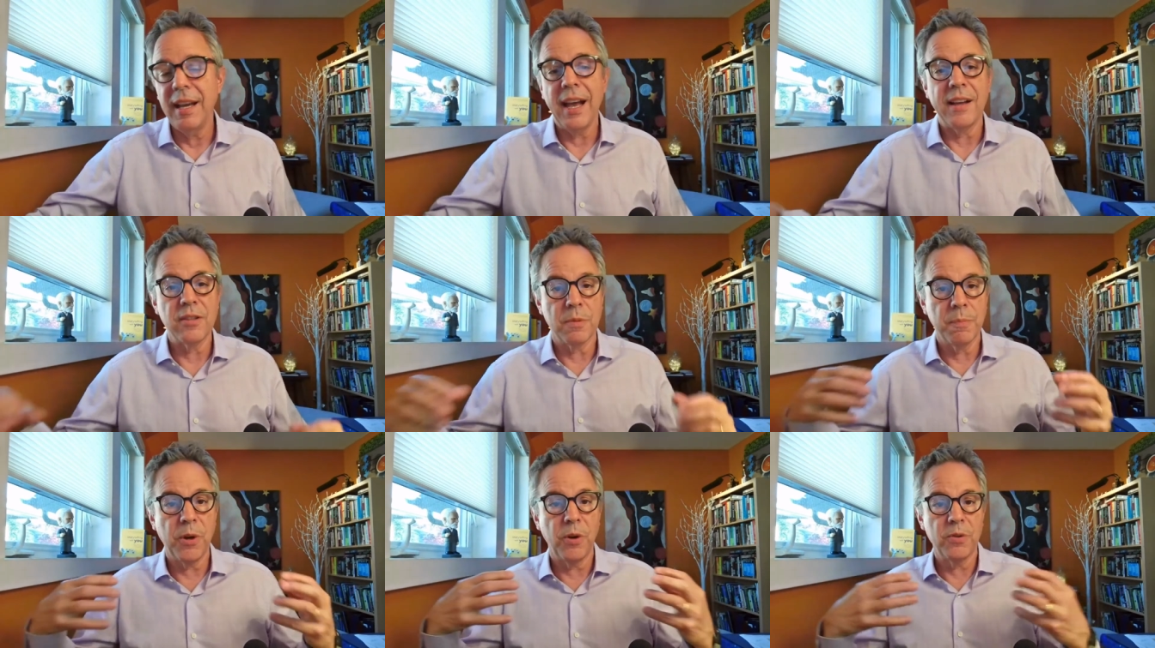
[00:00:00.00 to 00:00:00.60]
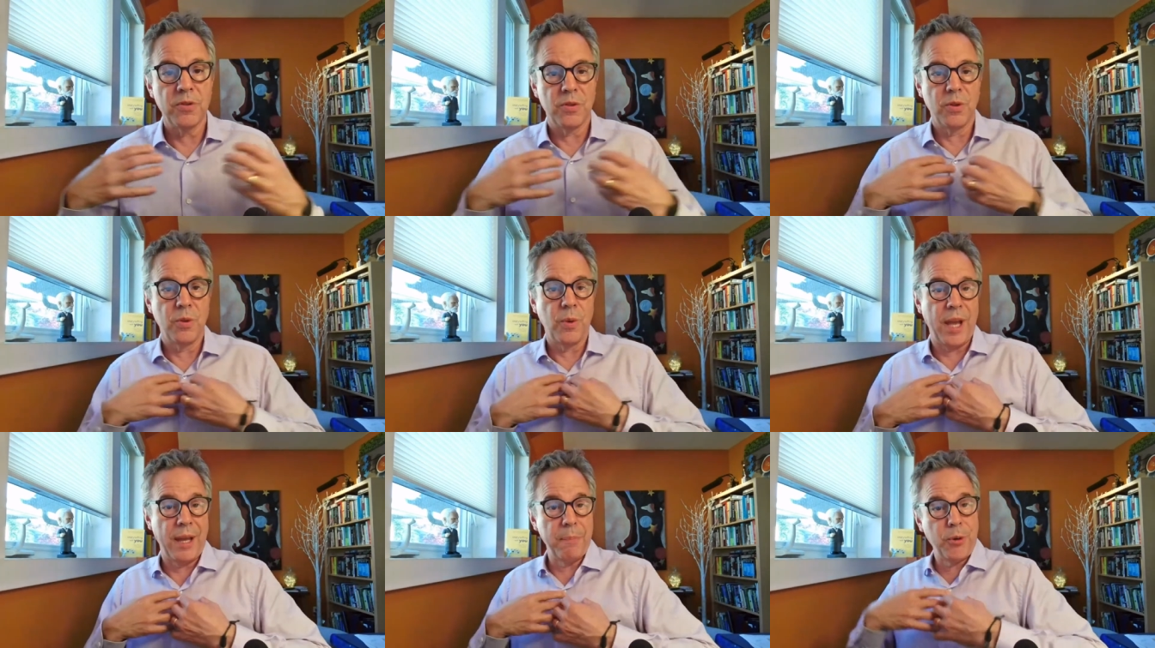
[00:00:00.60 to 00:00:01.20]
as opposed
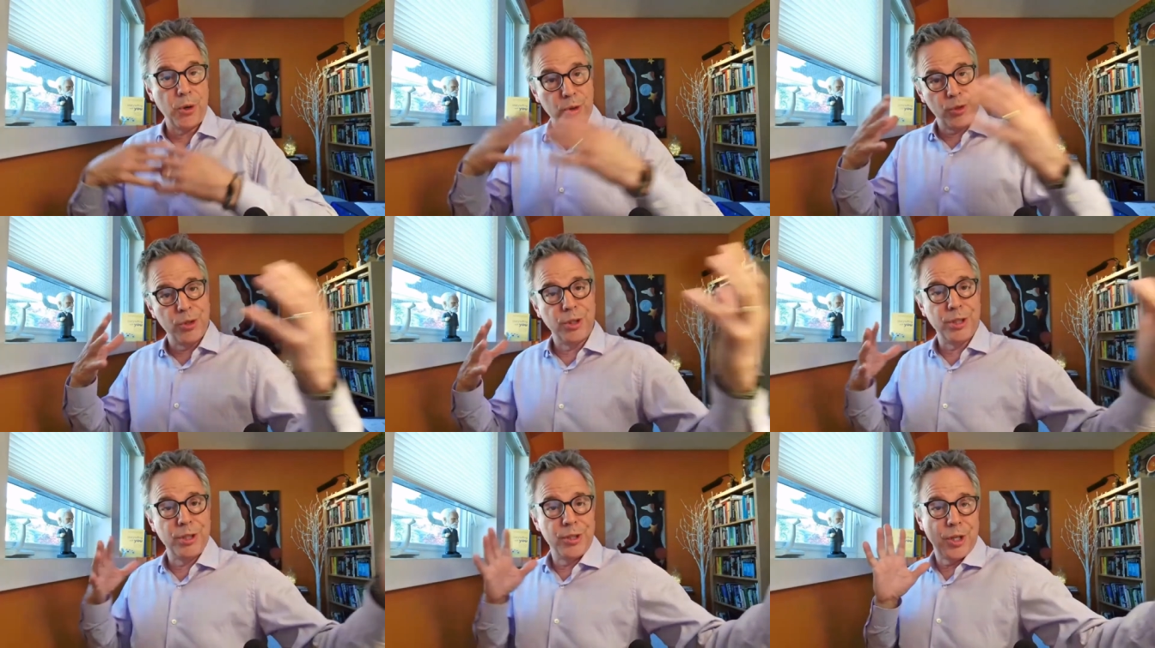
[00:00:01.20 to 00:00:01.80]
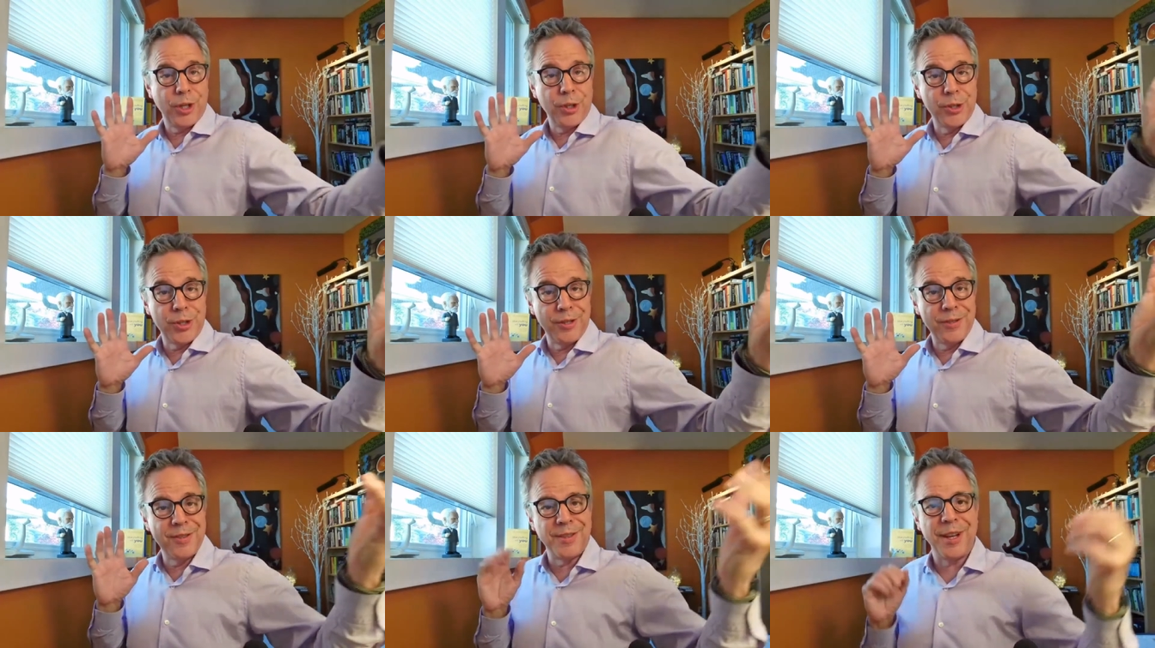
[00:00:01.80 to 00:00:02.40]
to a personal
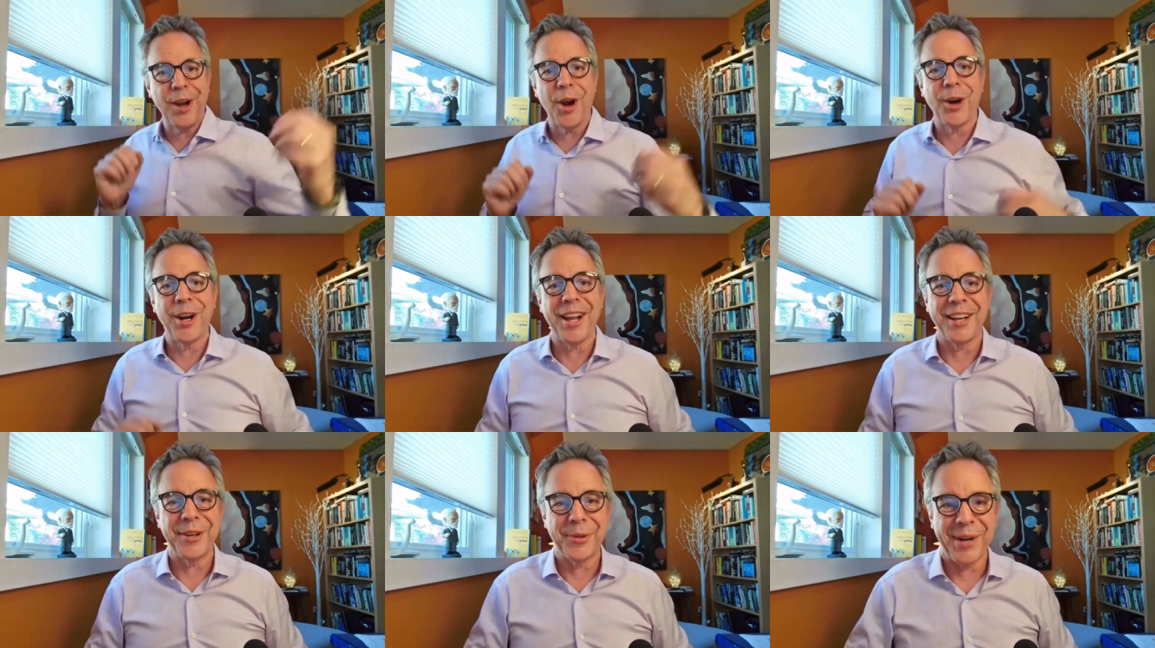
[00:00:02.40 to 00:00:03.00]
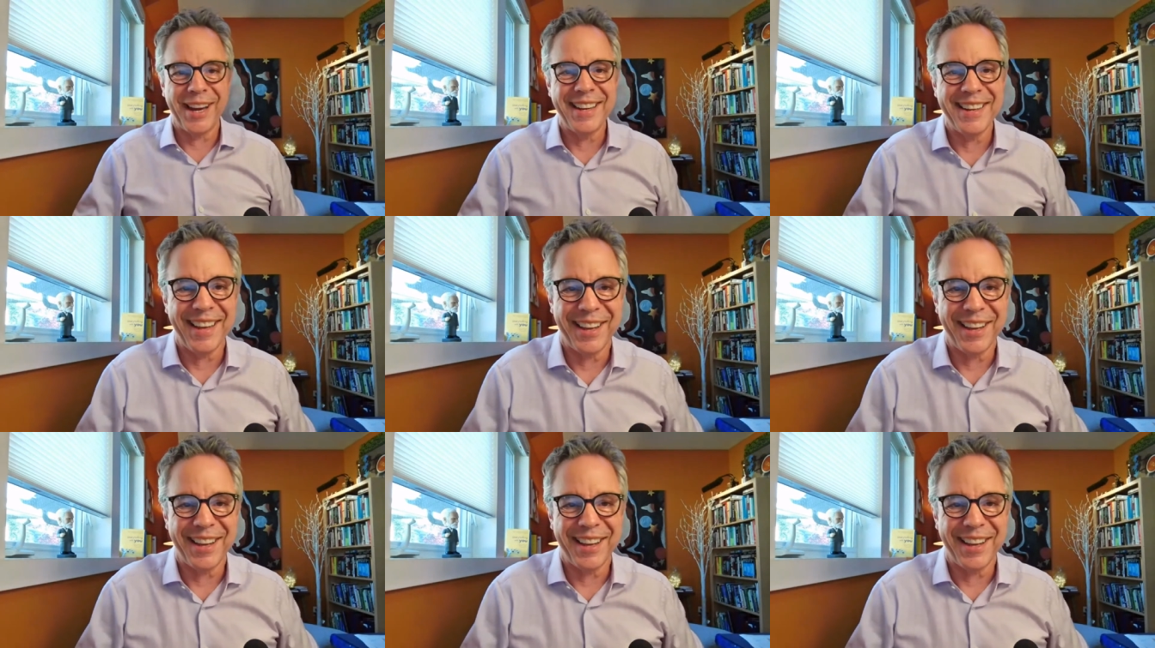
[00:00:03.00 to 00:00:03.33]
indulgence and aren't I great